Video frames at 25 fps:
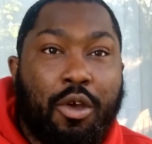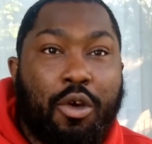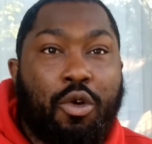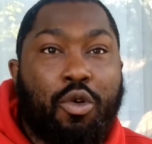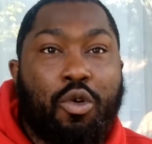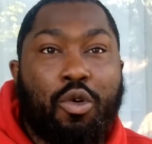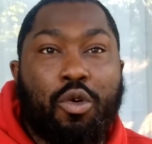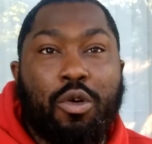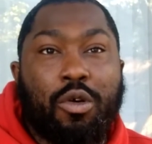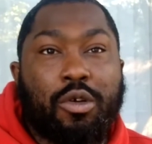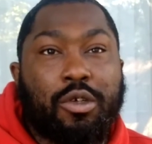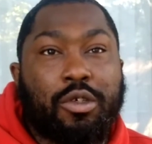
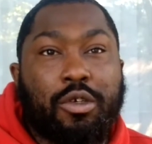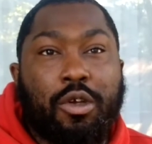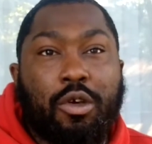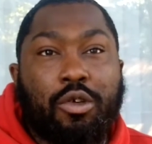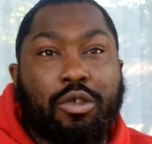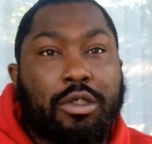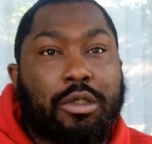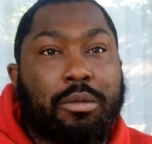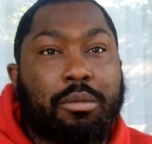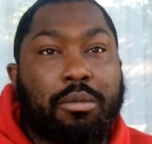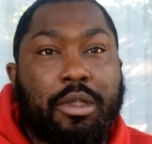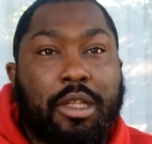or,
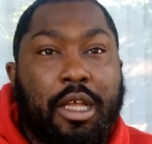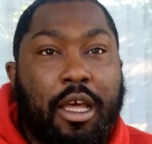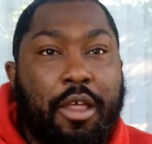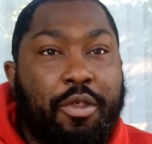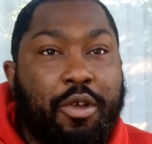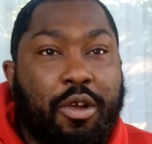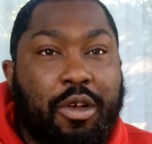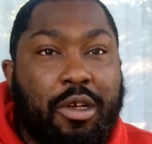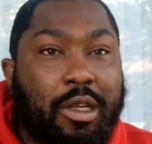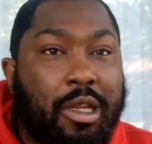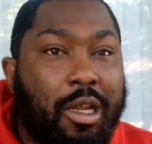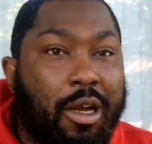some leather
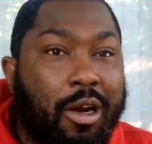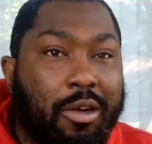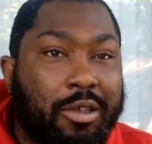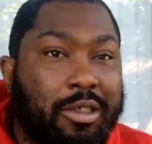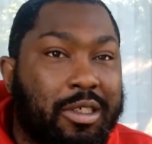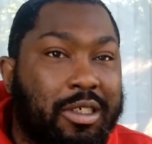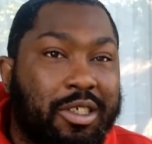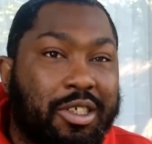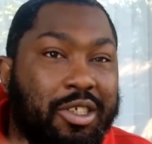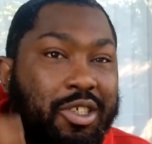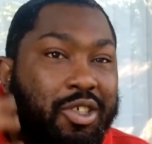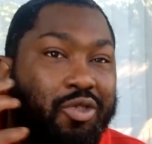Clarks
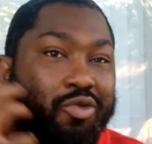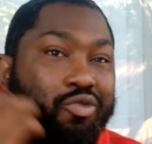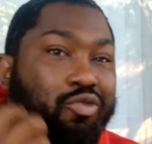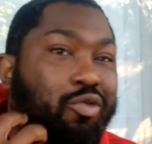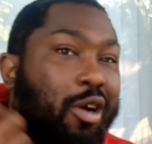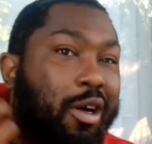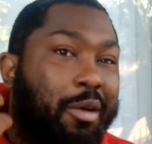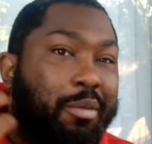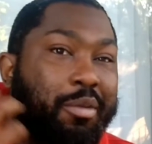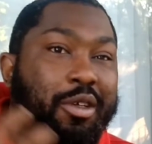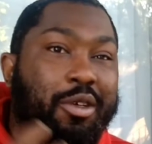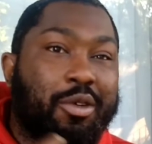and just
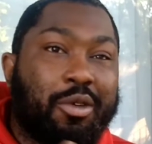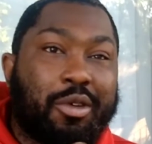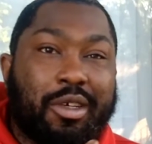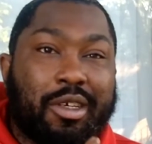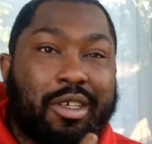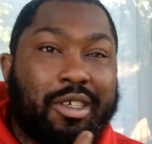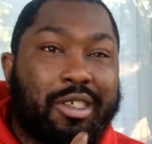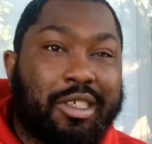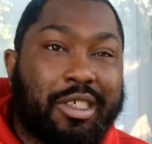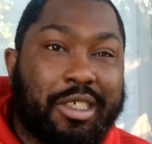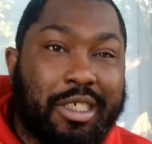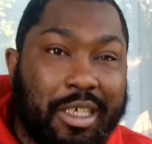rubbed it on your
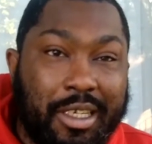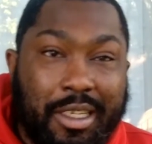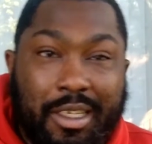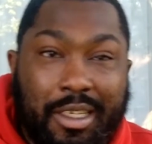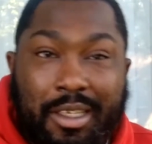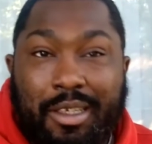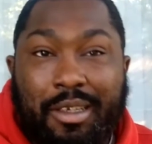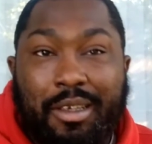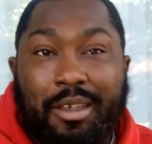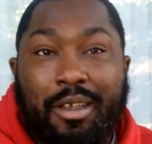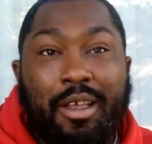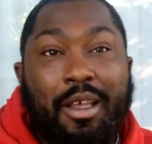skin?
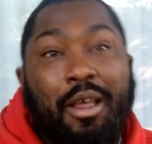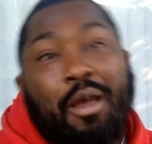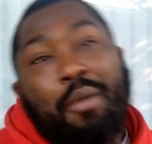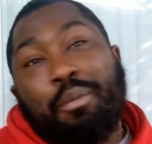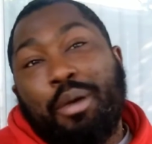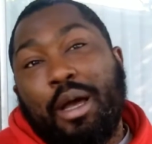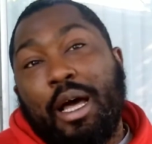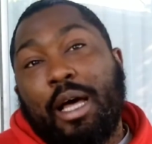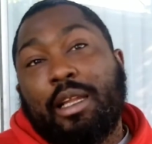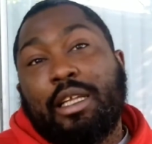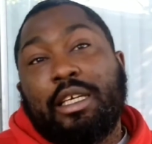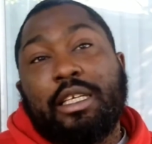
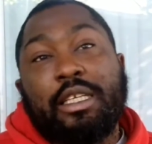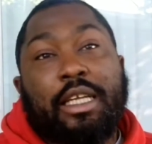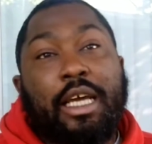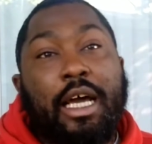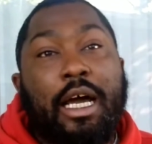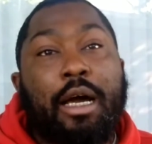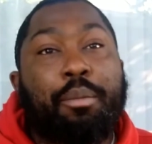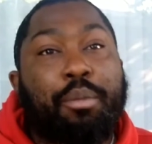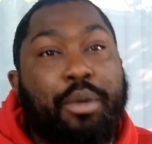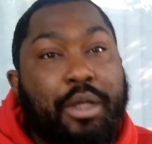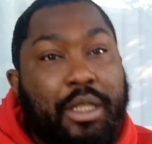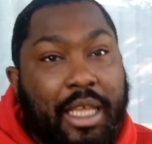Probably
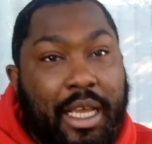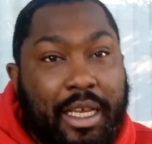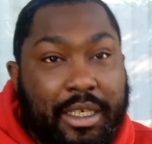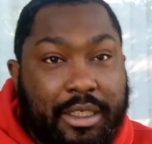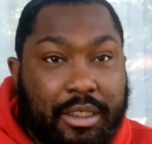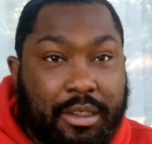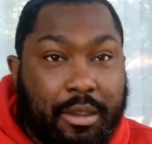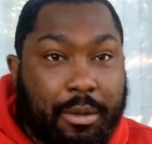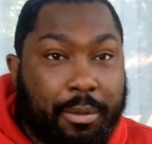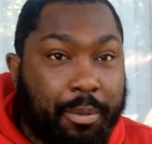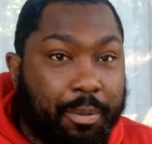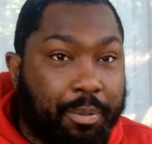not, but that's
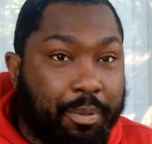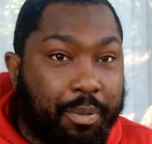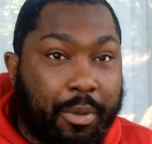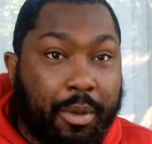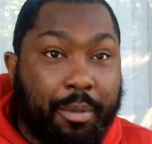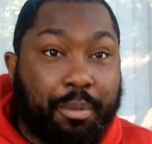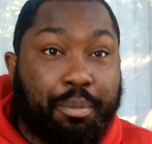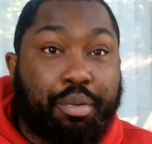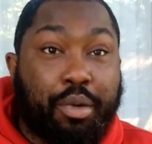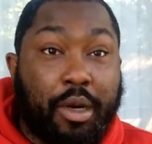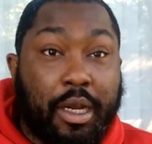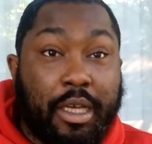the
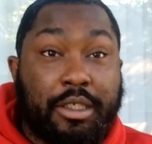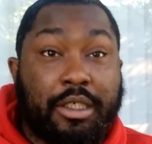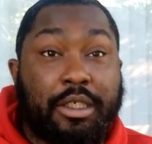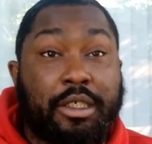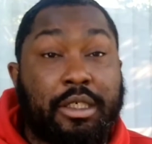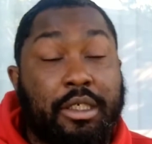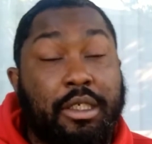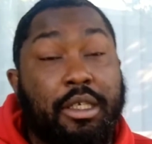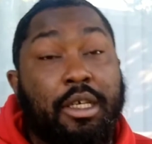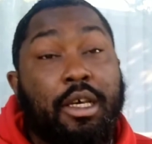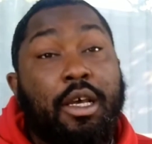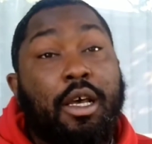
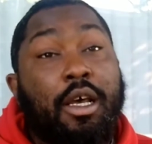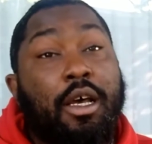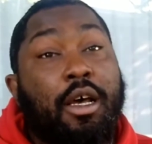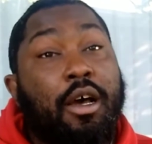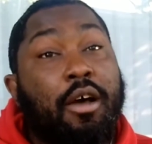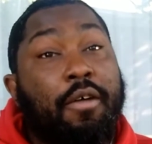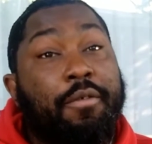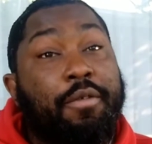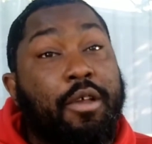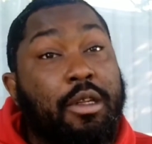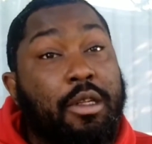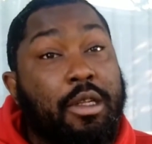impression
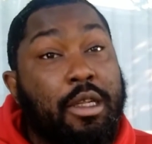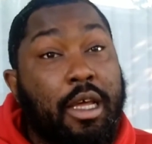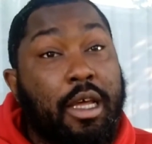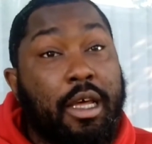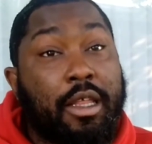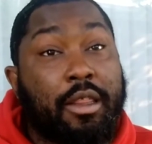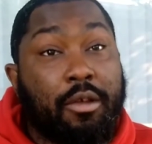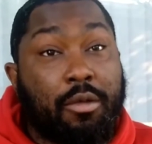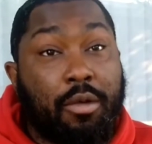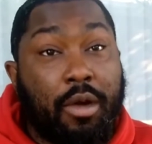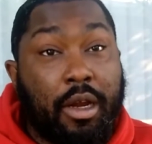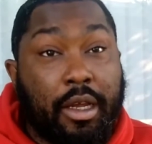of the
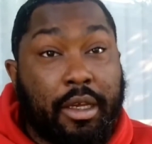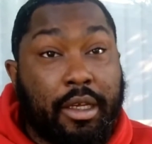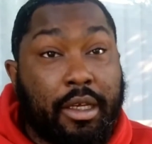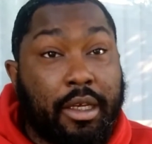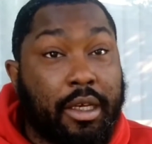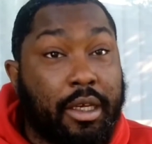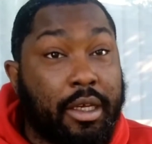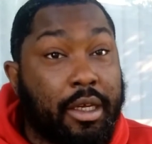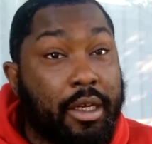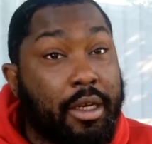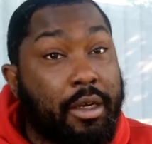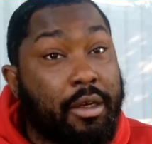leather I
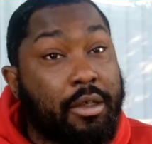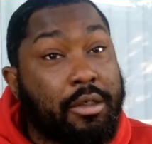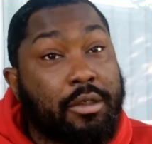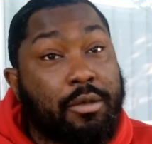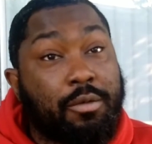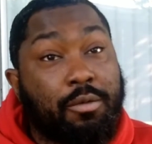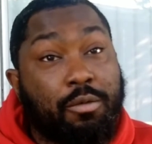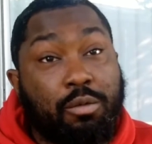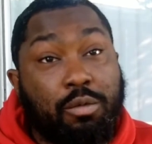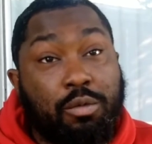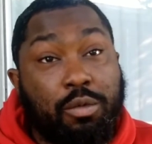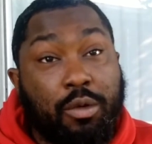get here. It's
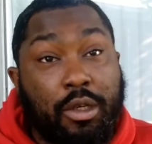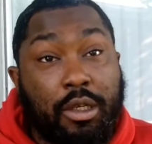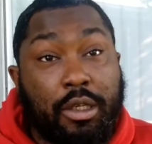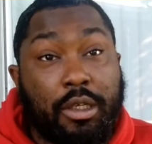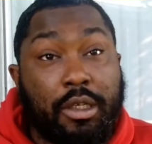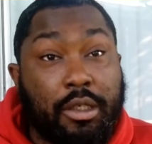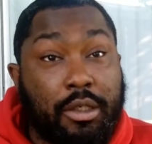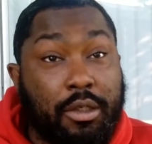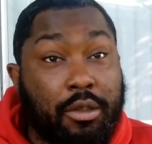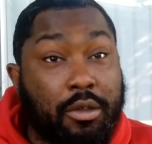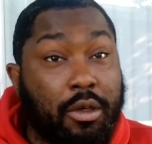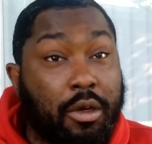
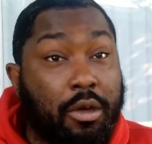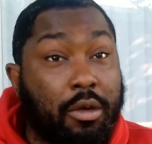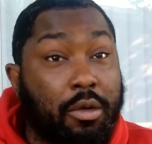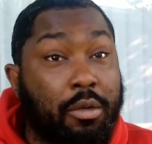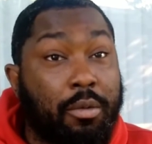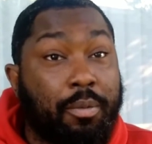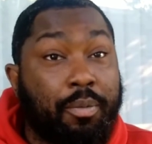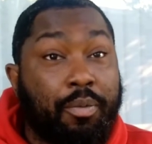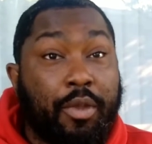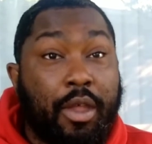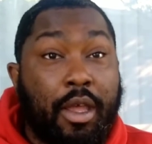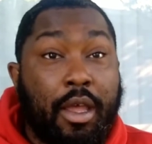really,
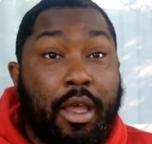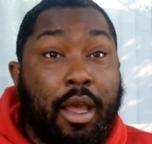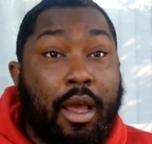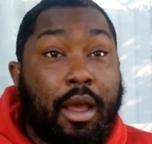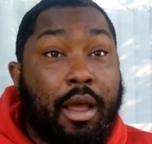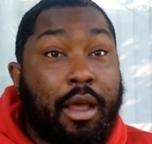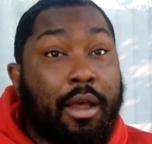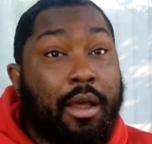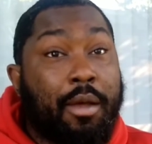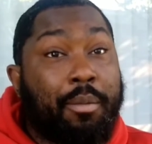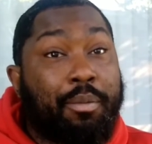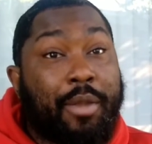
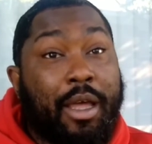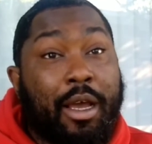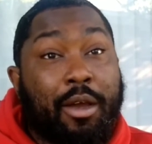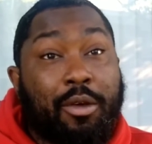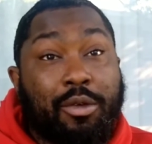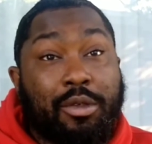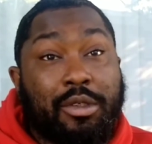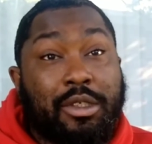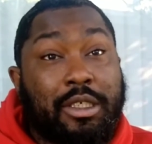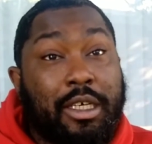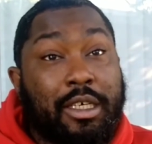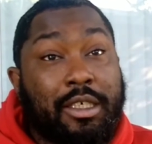not
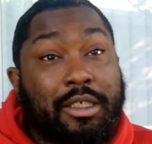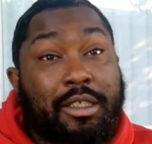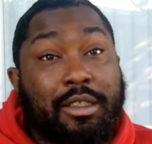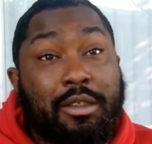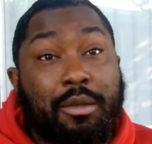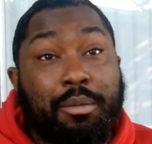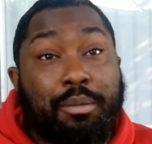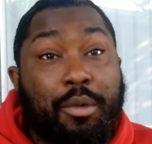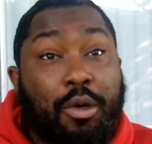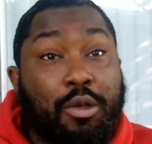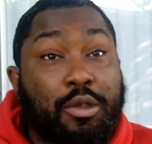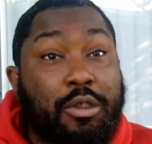going to say it's the
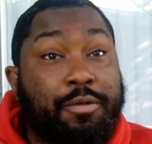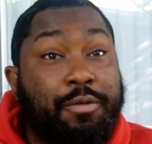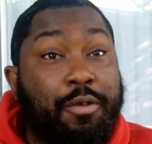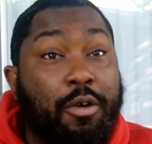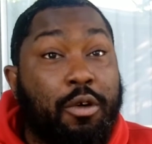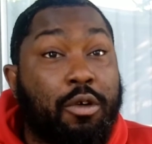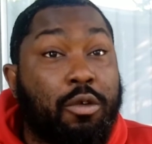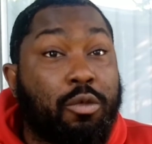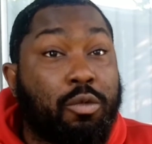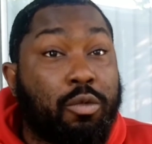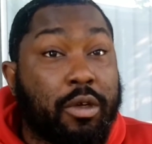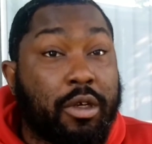most
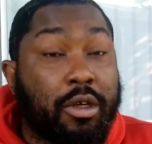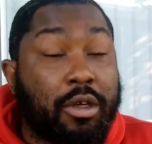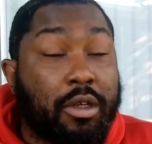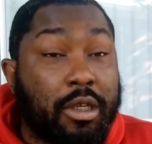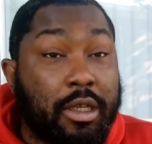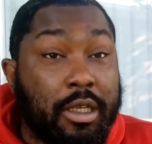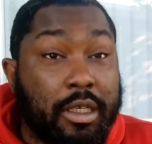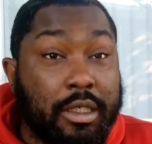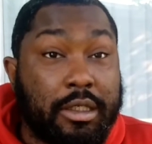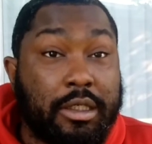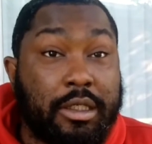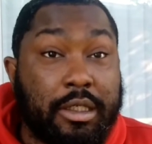
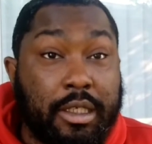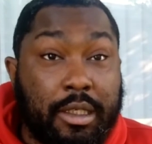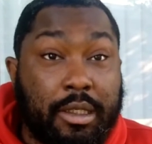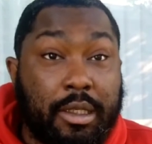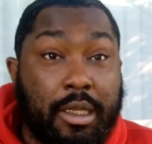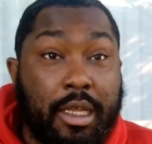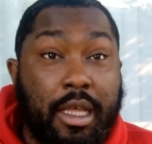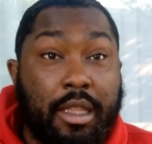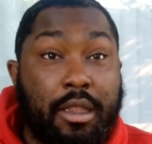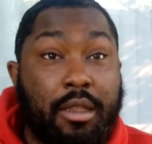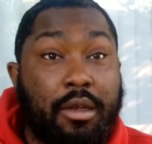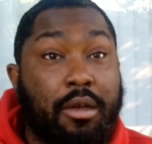photorealistic
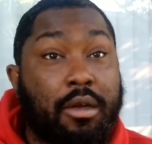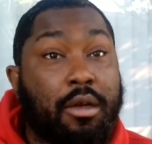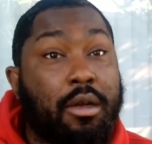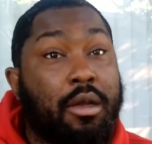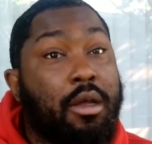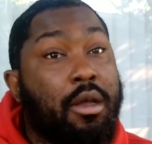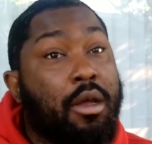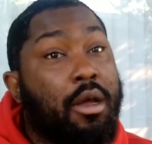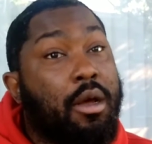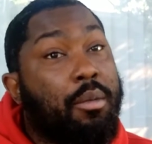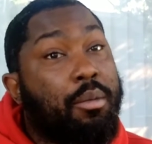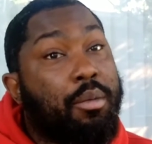leather,
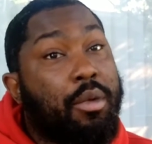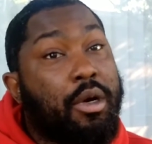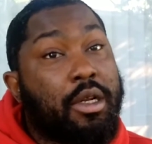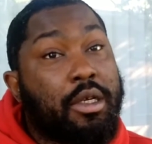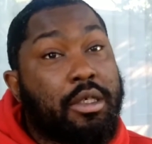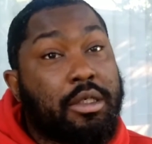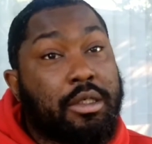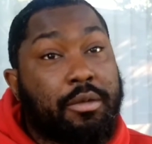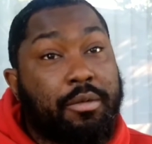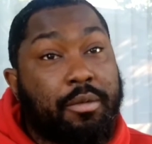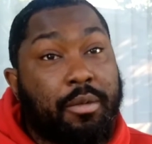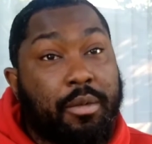but
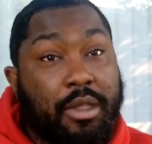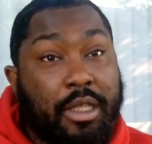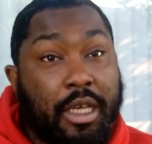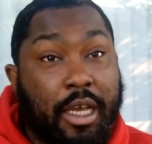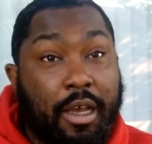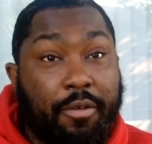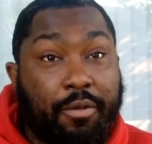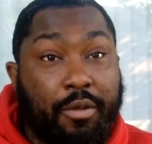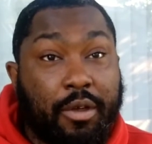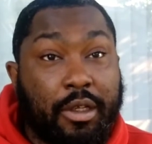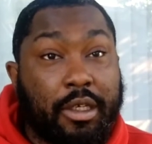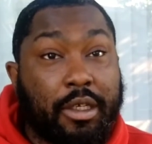it's
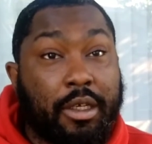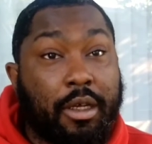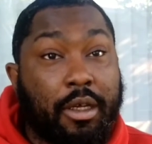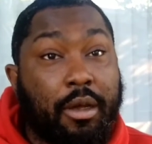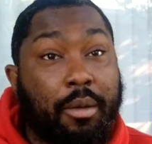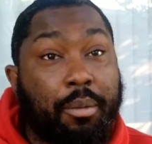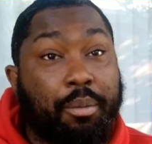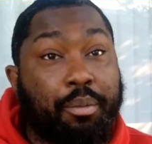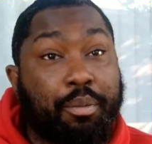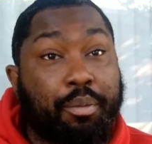definitely a